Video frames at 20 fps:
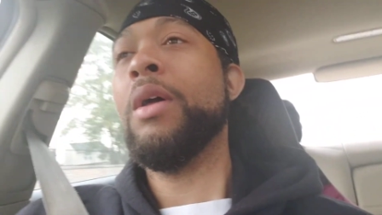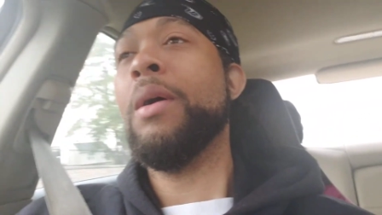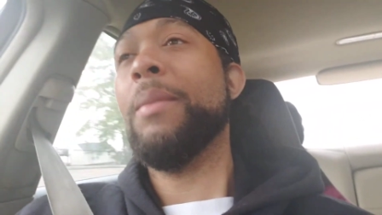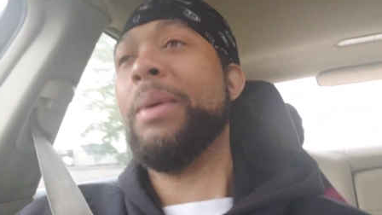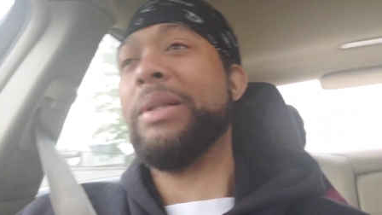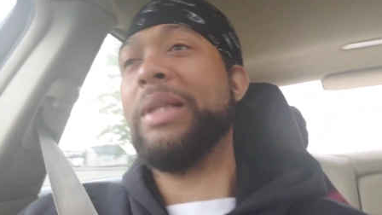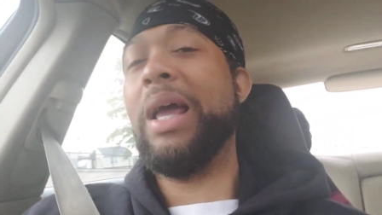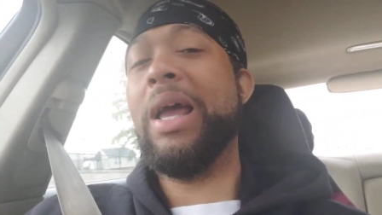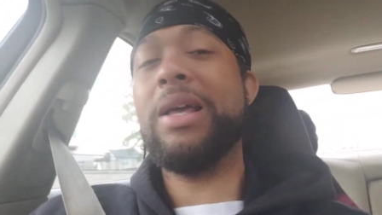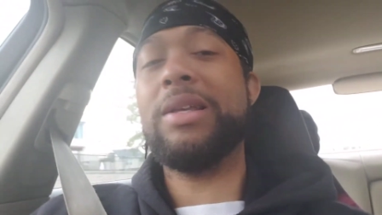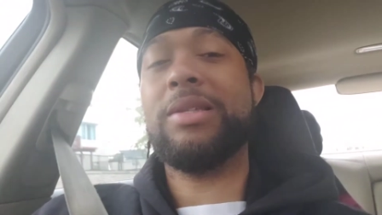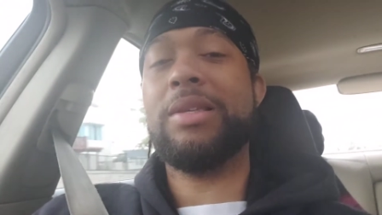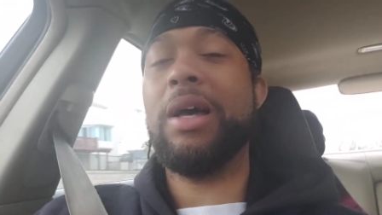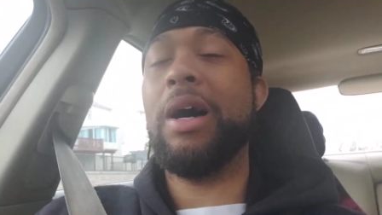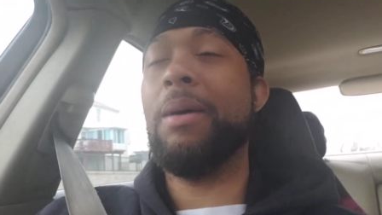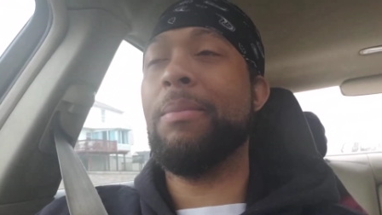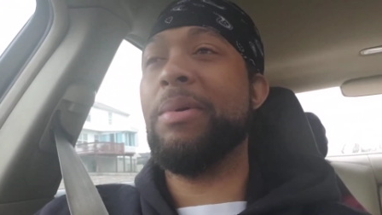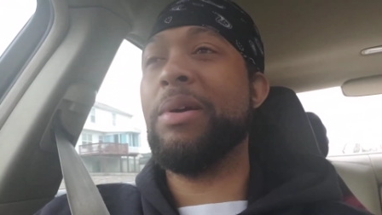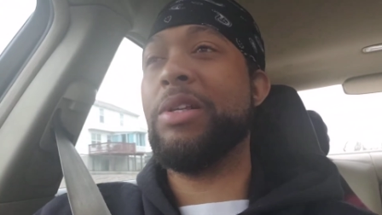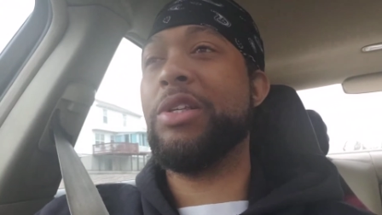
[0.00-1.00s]
But there's
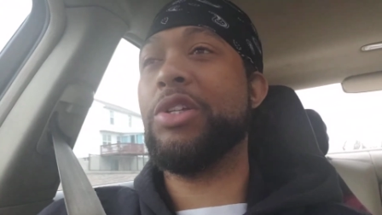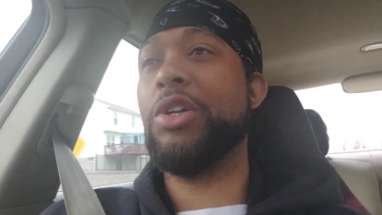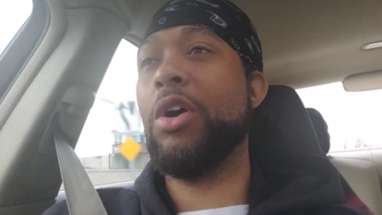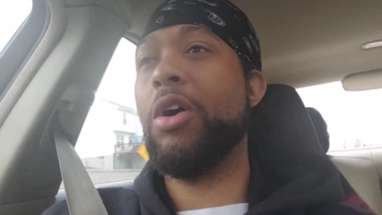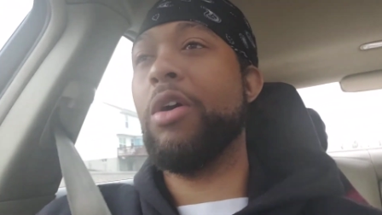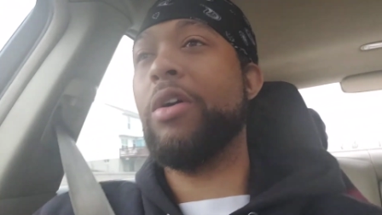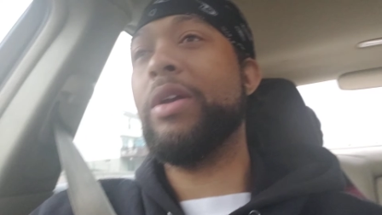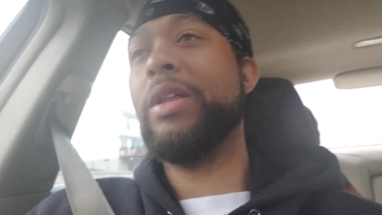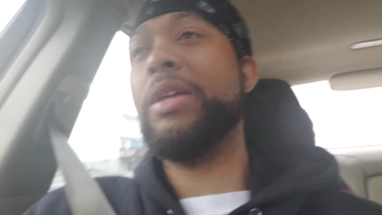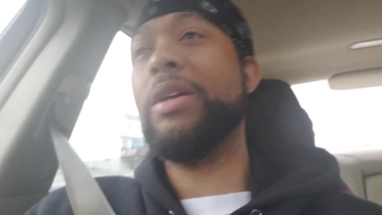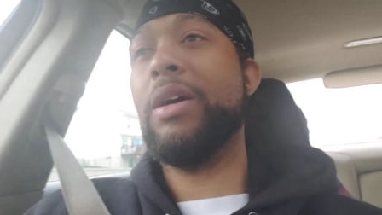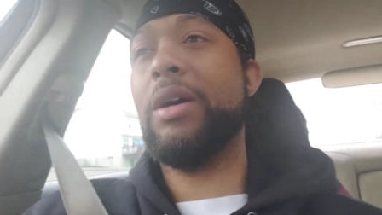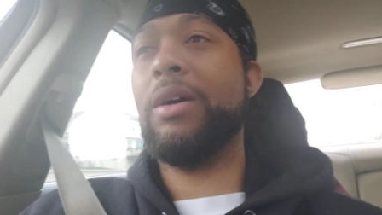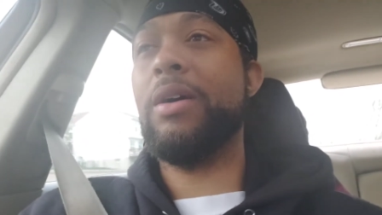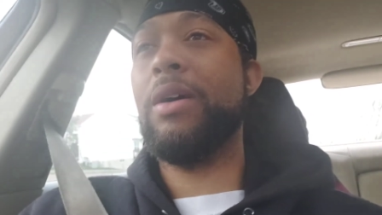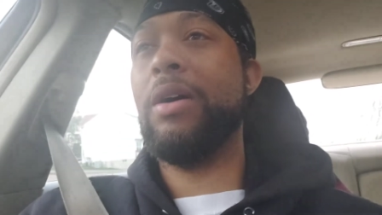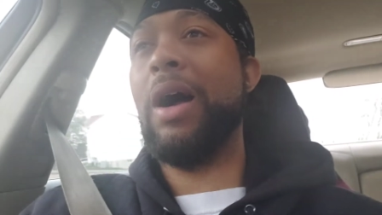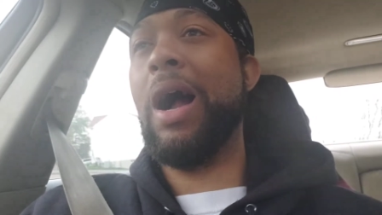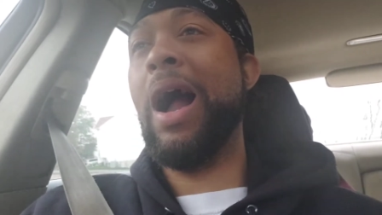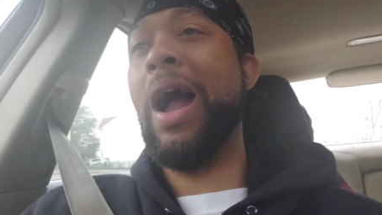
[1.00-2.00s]
a majority,
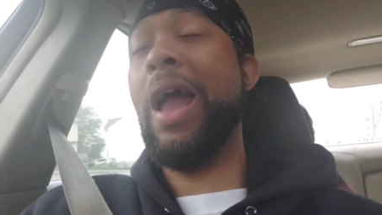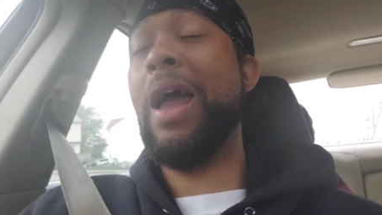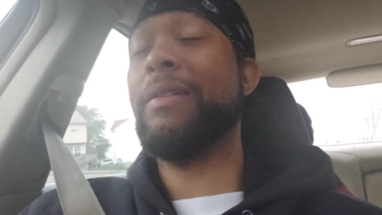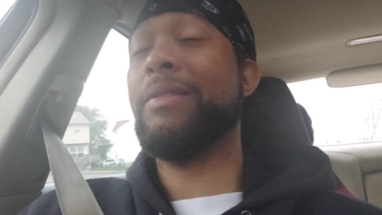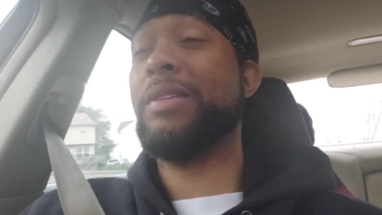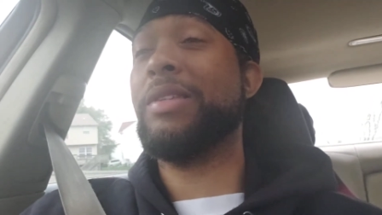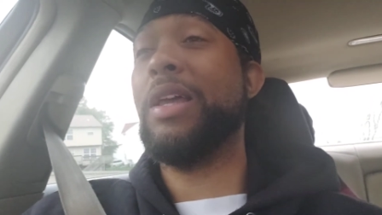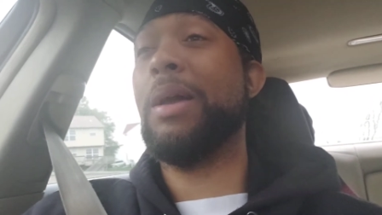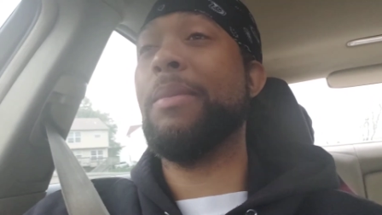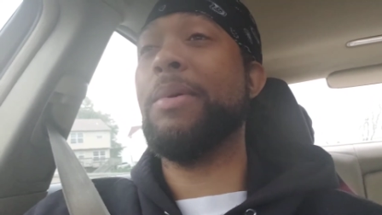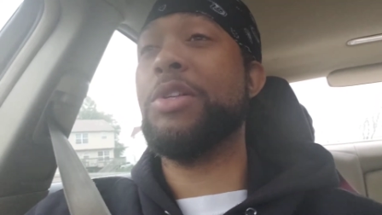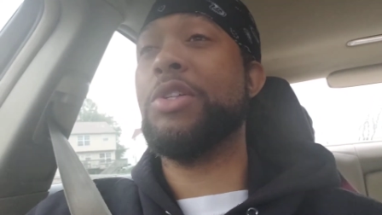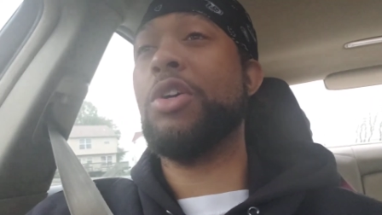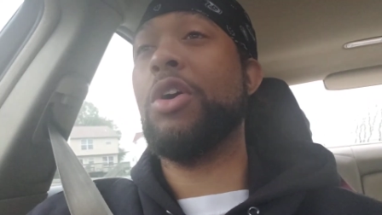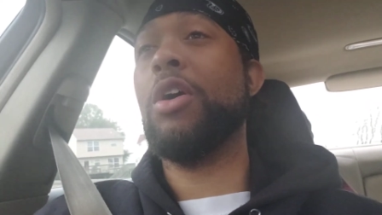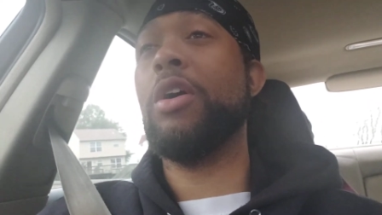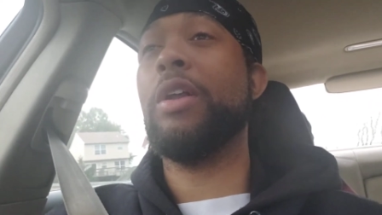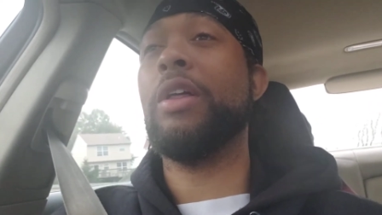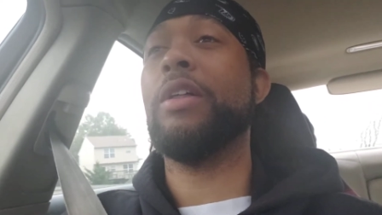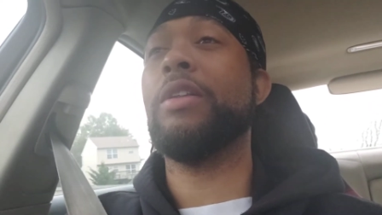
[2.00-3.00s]
I have to say, a
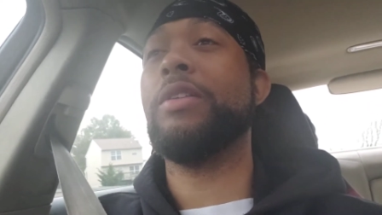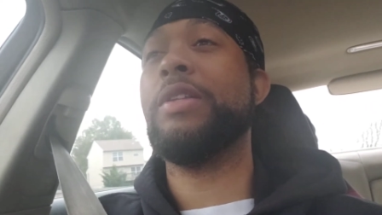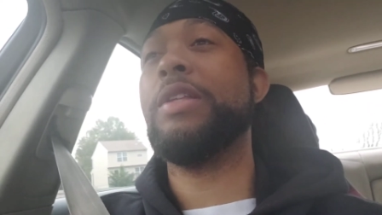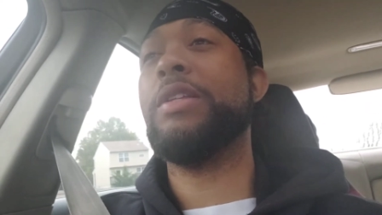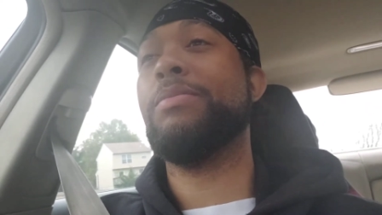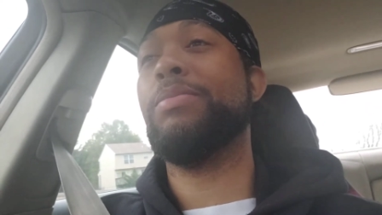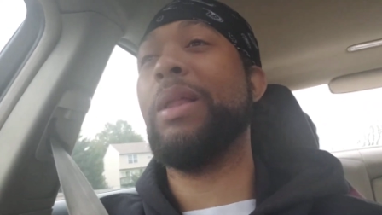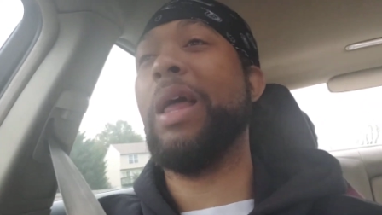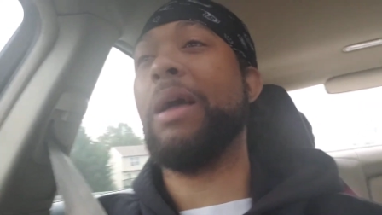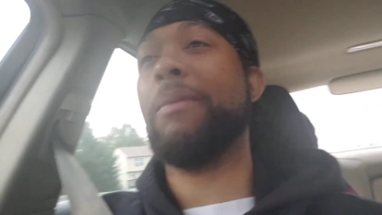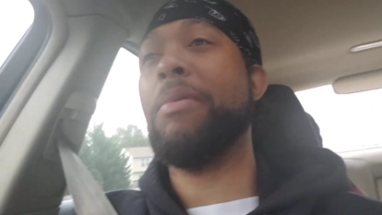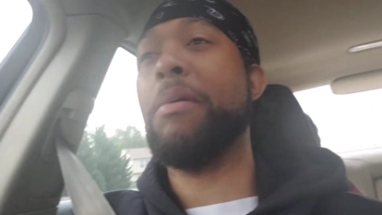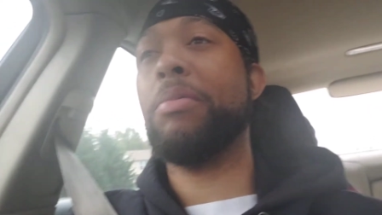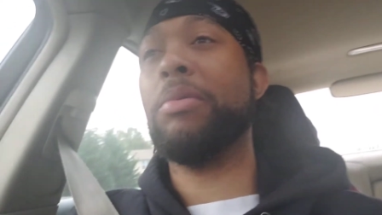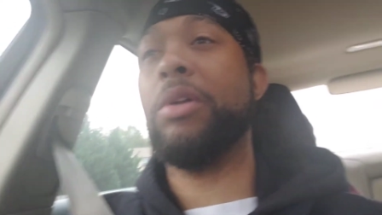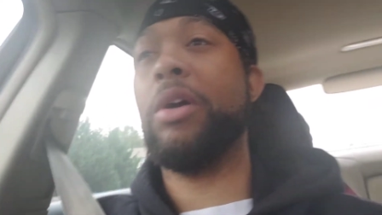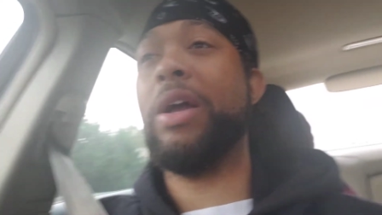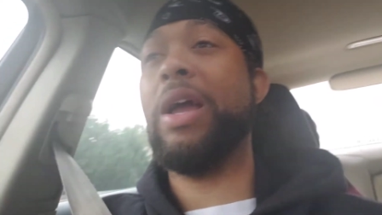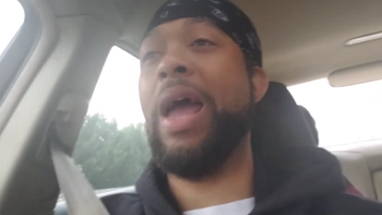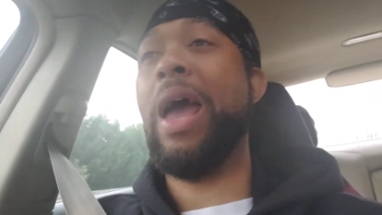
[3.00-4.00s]
majority of these black
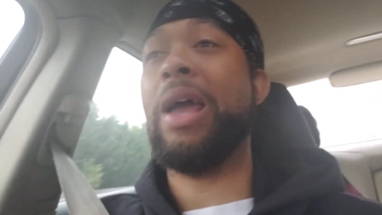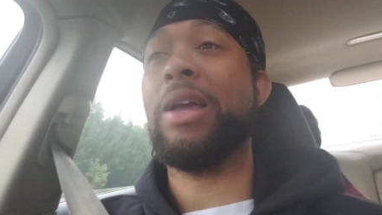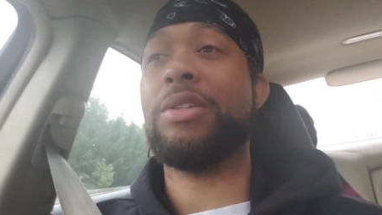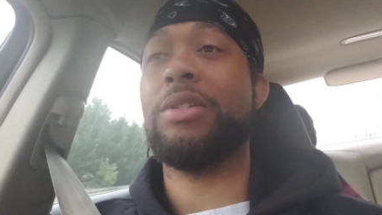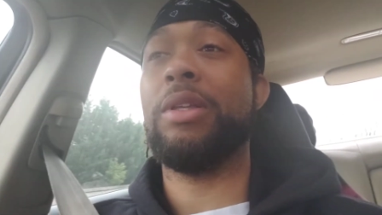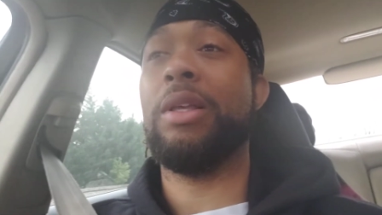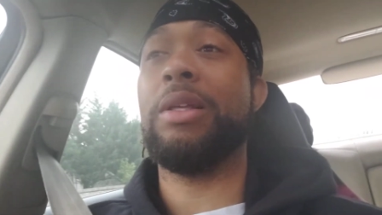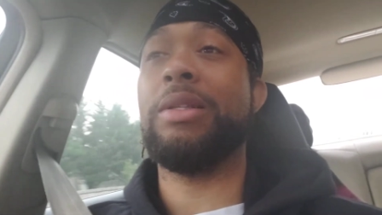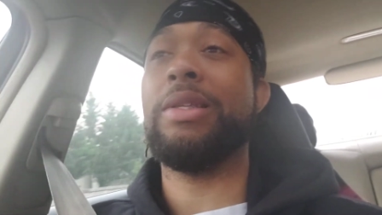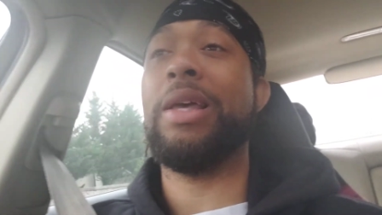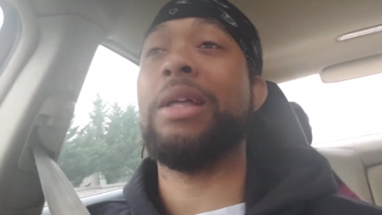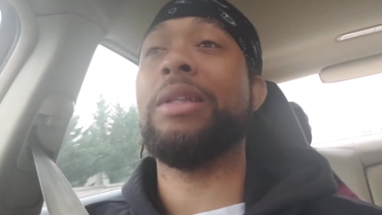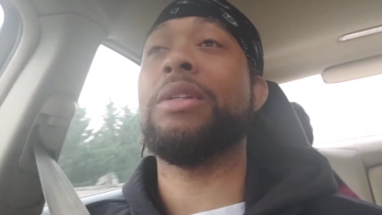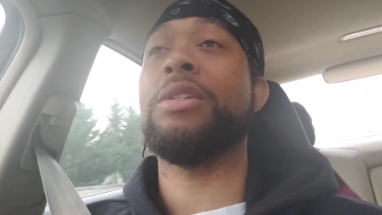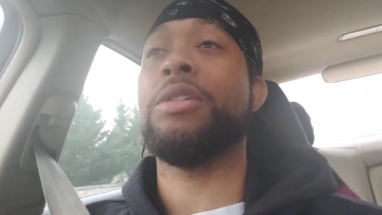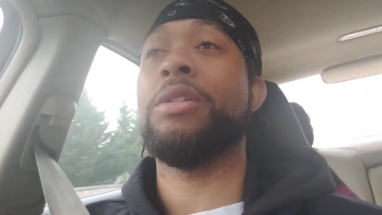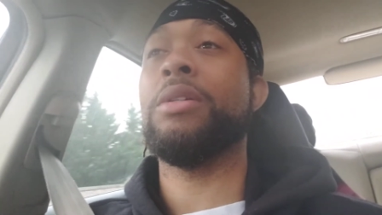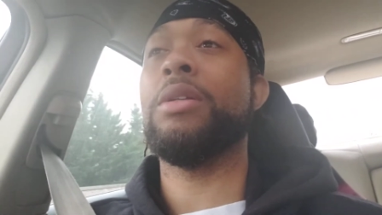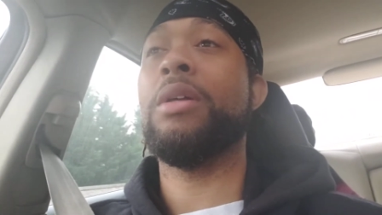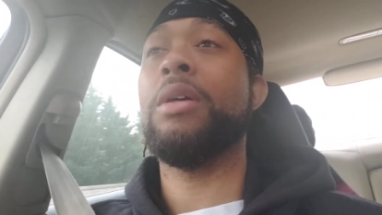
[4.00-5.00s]
people are actually
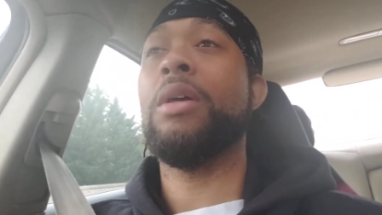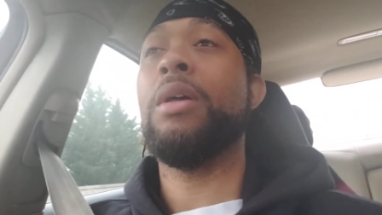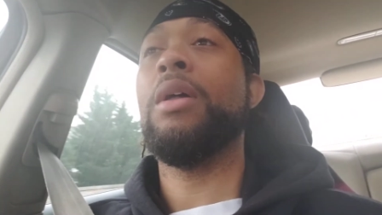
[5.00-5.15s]
intelligent.